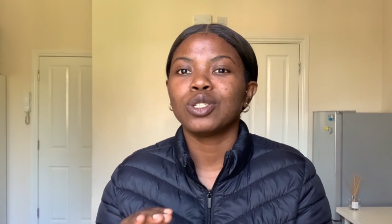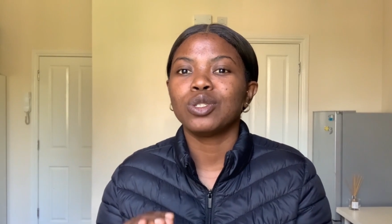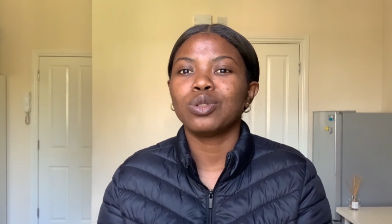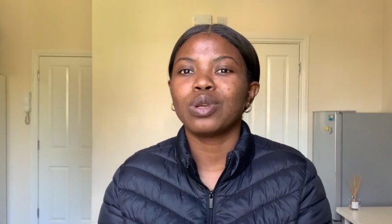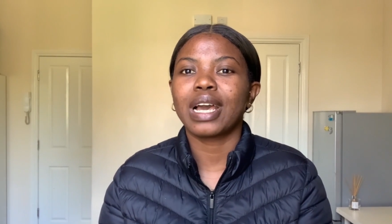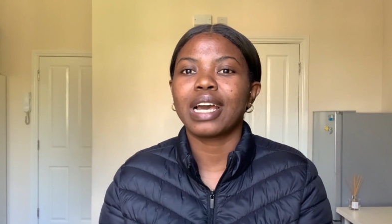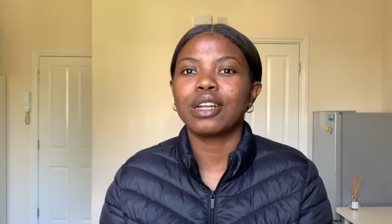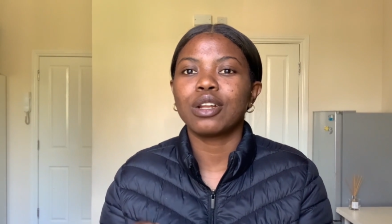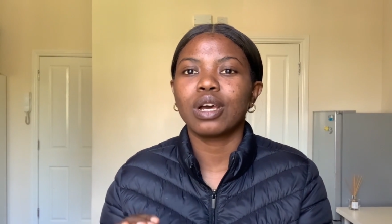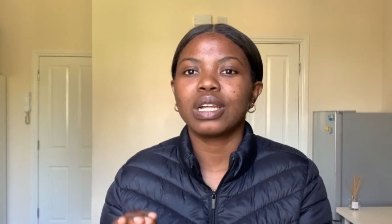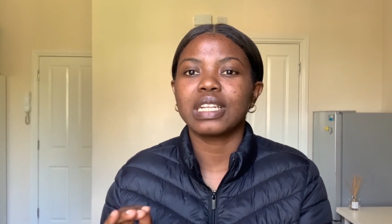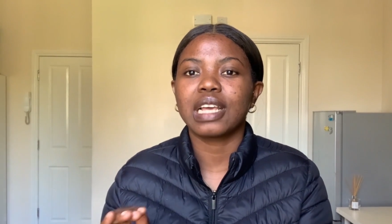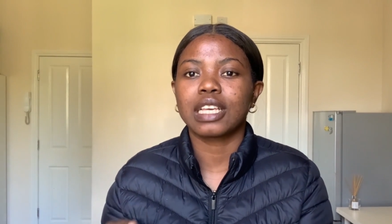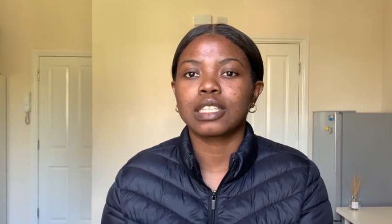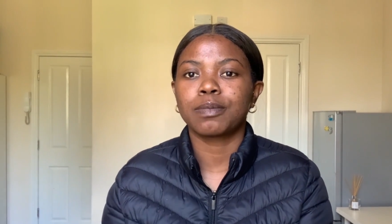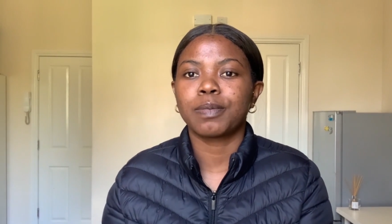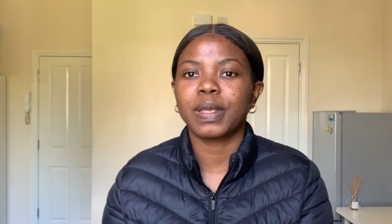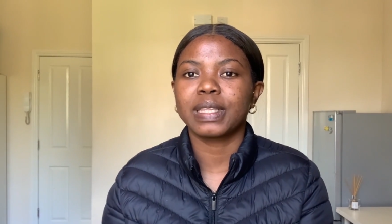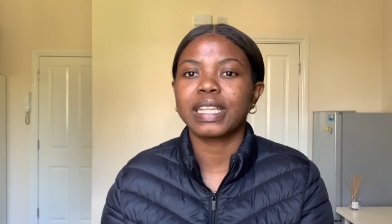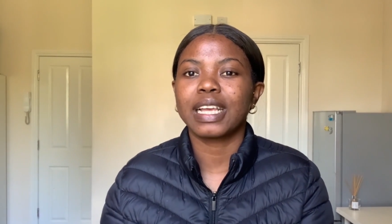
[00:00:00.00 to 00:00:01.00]
You are not
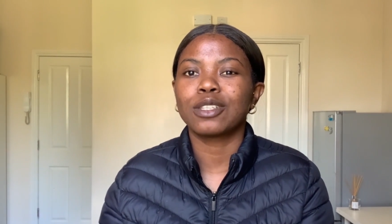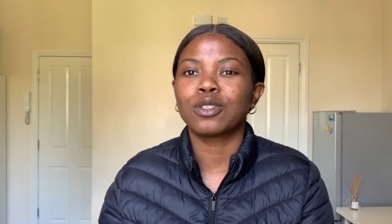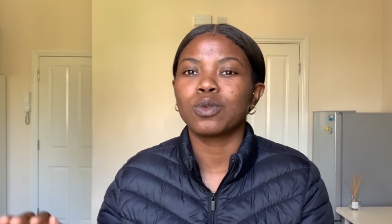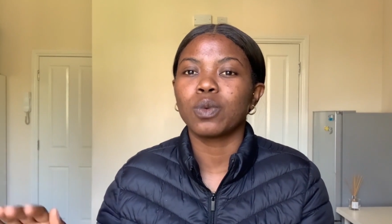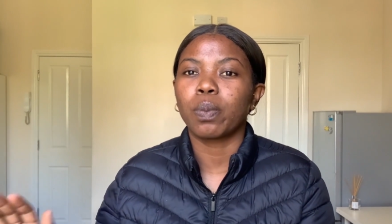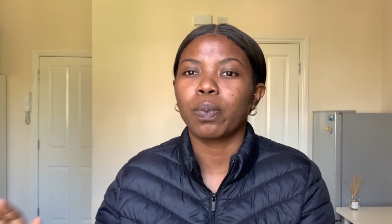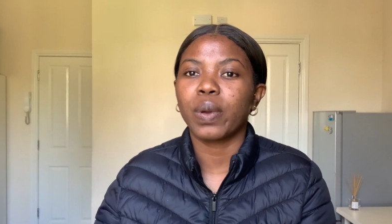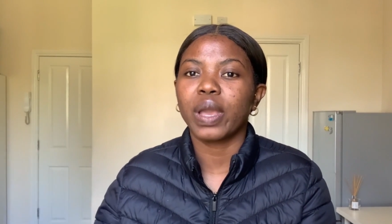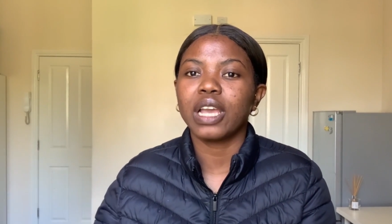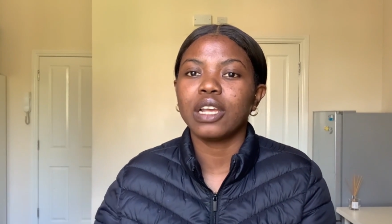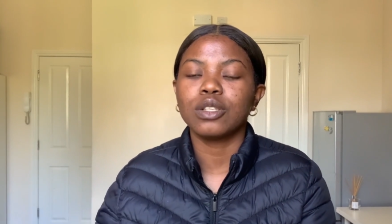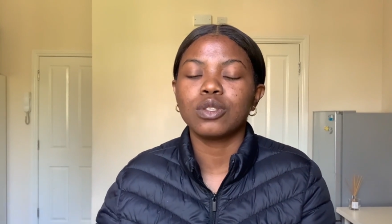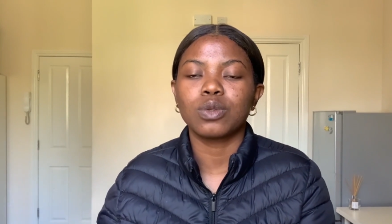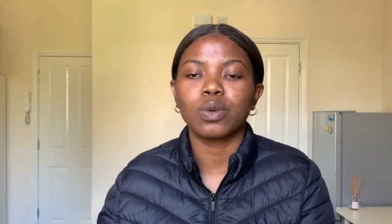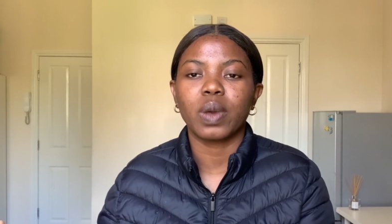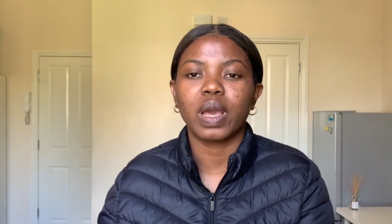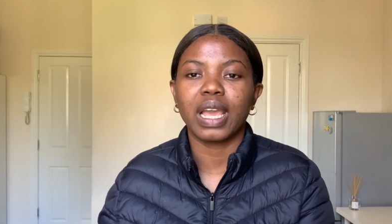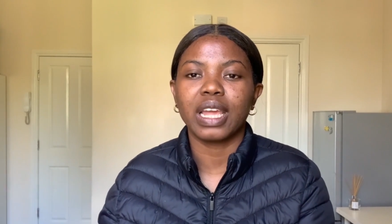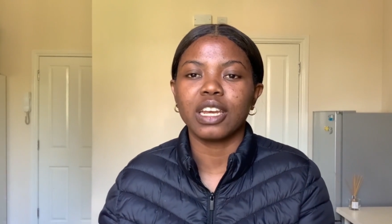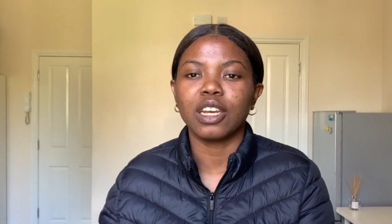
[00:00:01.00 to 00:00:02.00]
expected to pay it
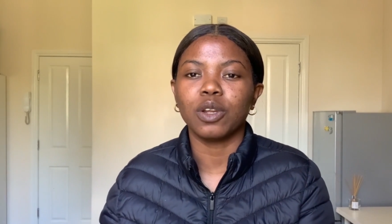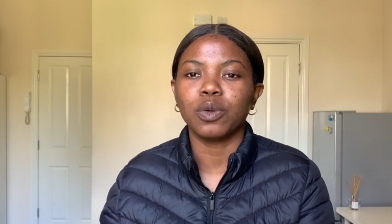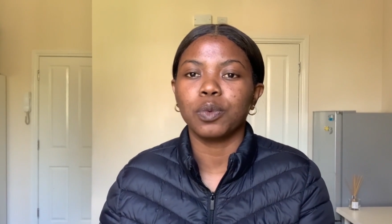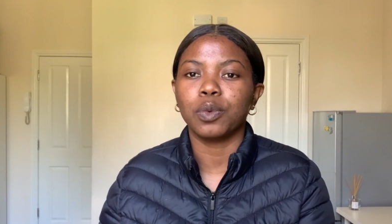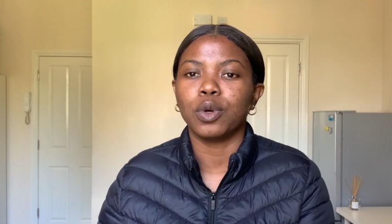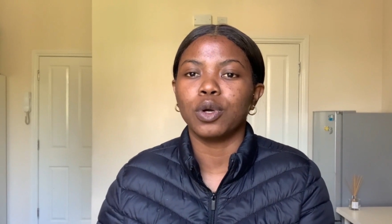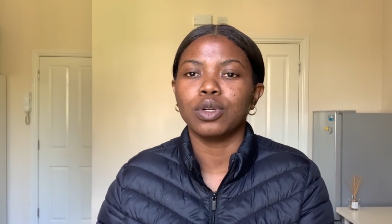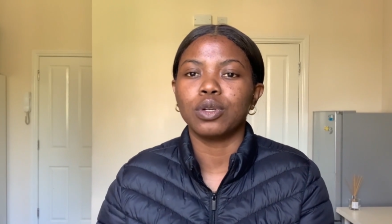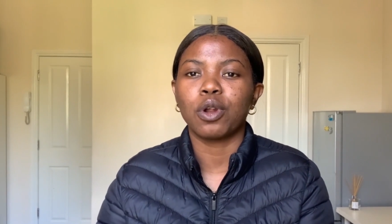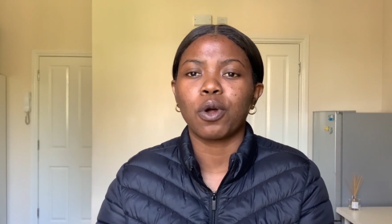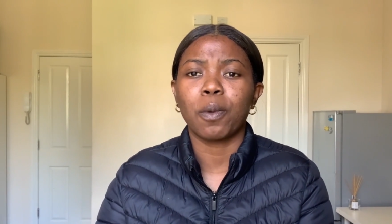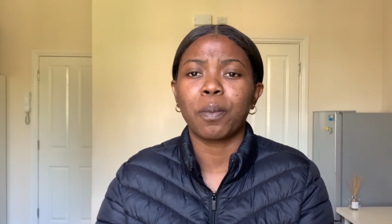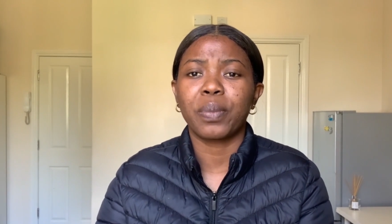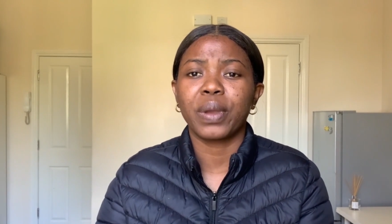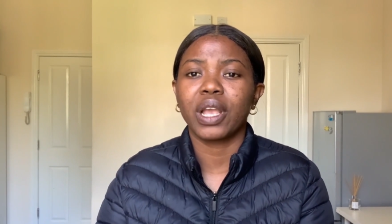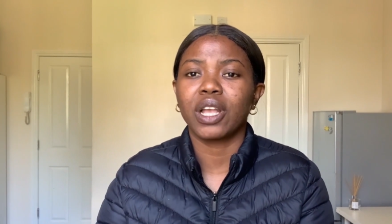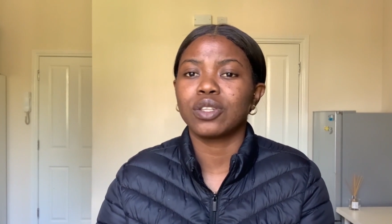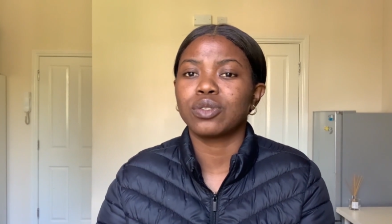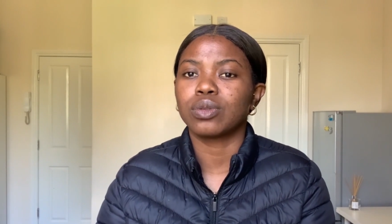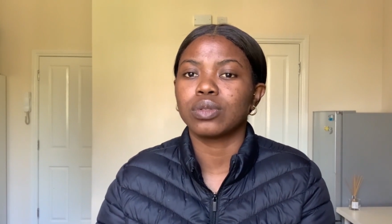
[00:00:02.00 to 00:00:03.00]
to anyone or
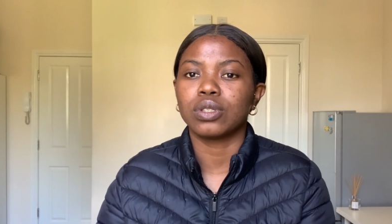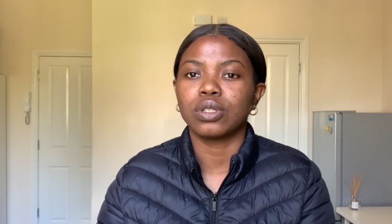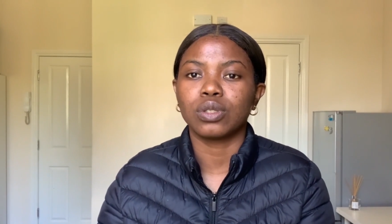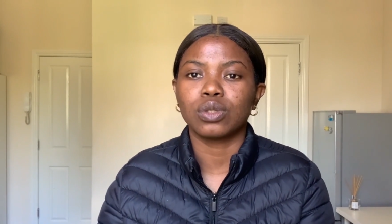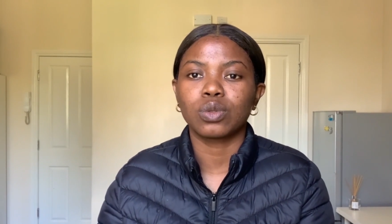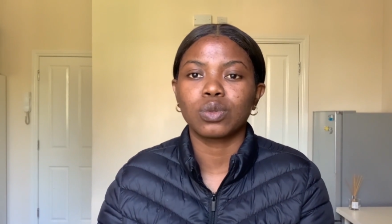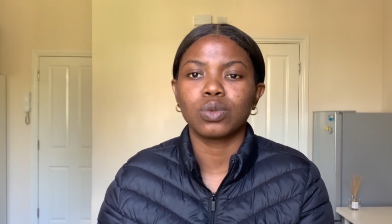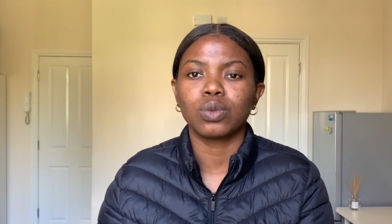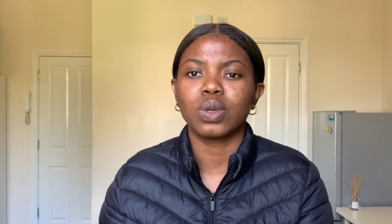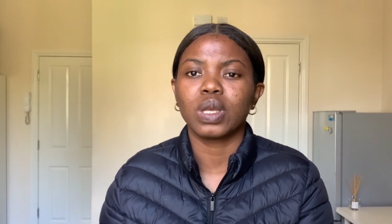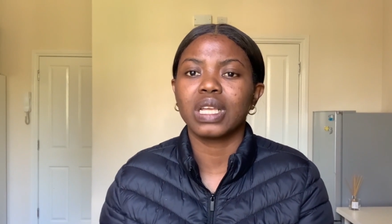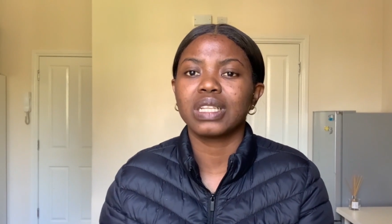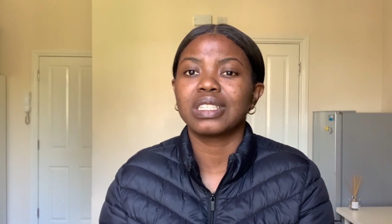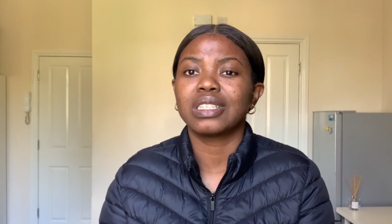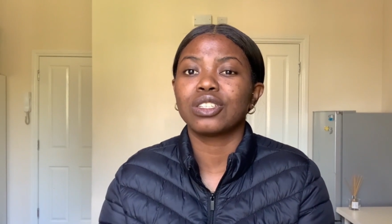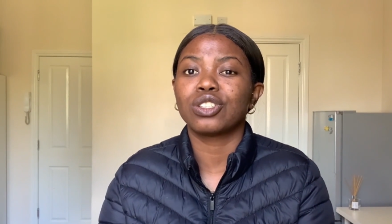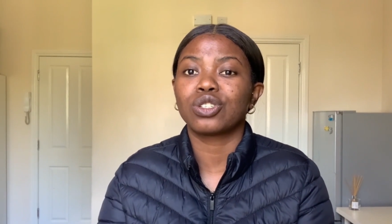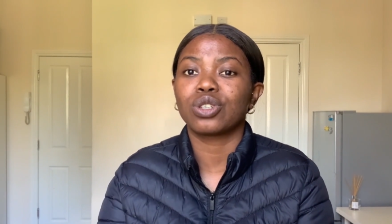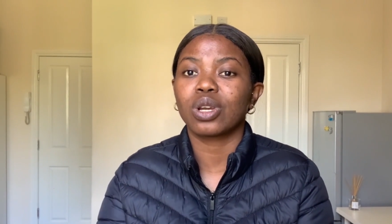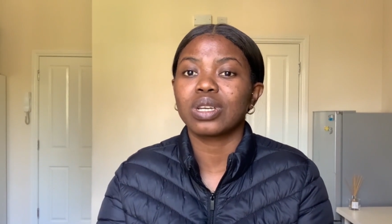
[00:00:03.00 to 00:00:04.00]
pay it to the school.
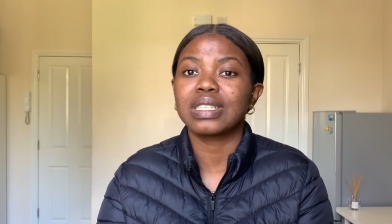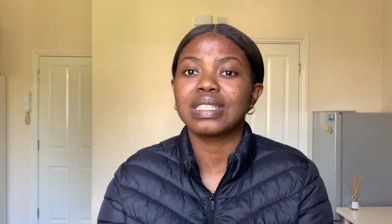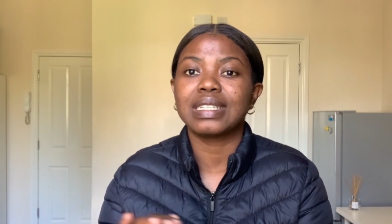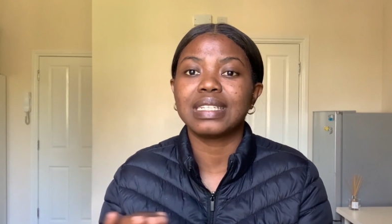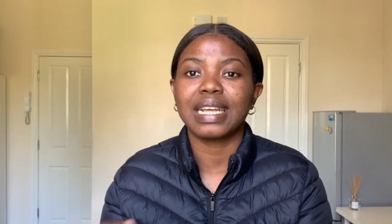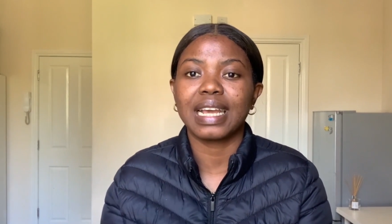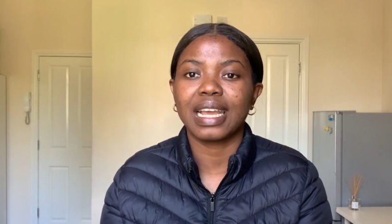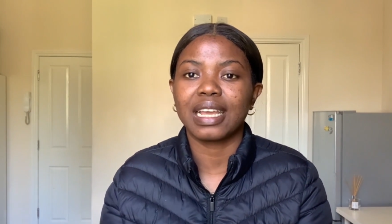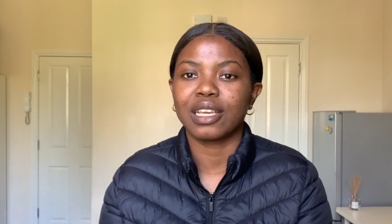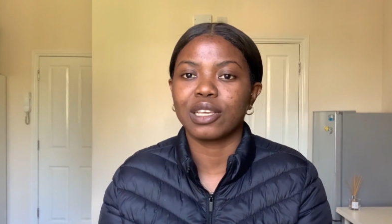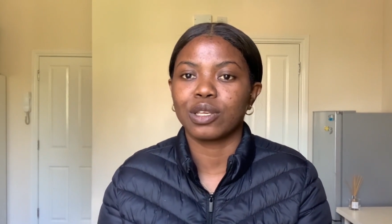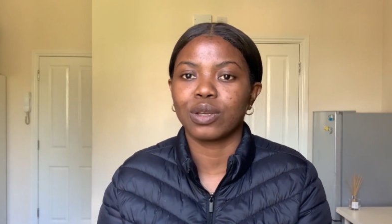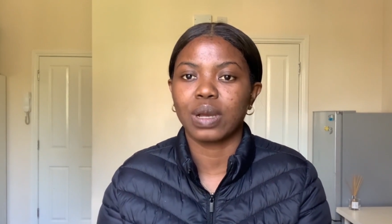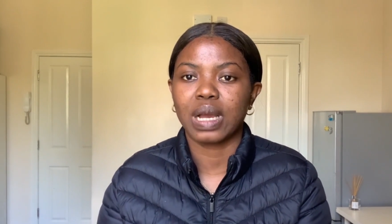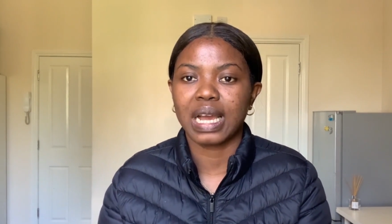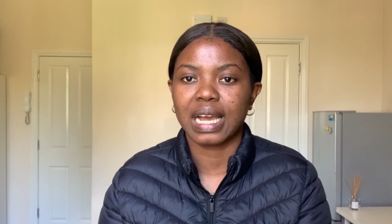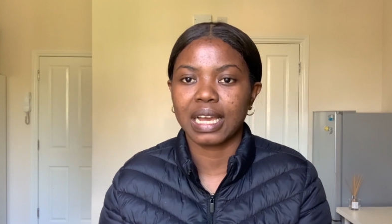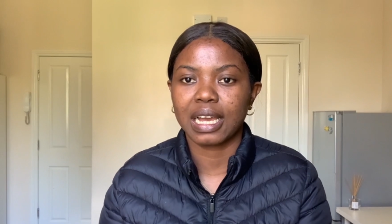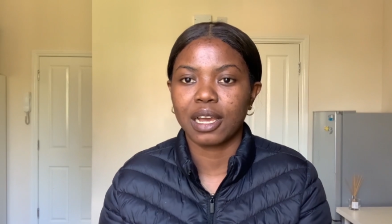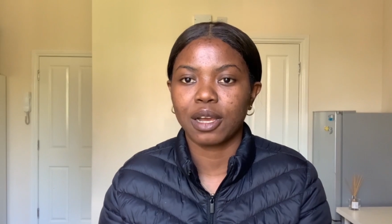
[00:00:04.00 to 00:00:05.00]
It is just there in
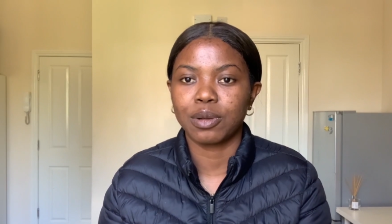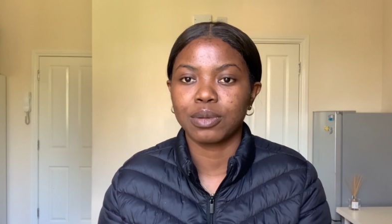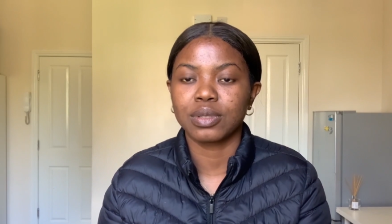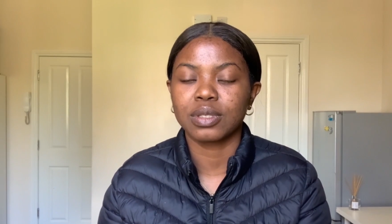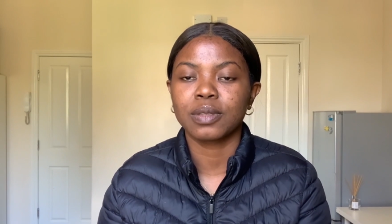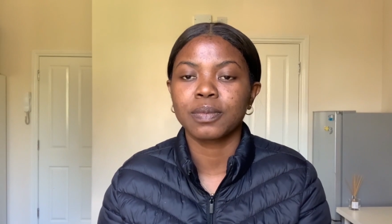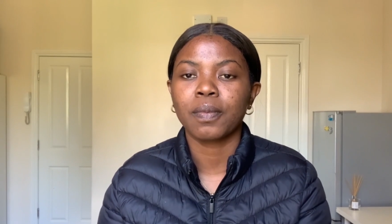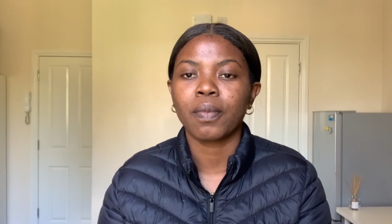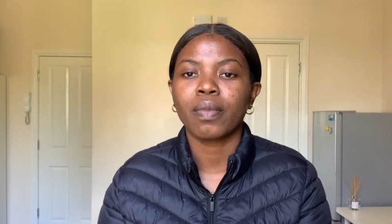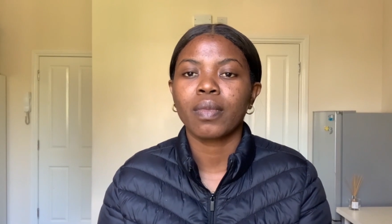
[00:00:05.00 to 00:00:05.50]
your account.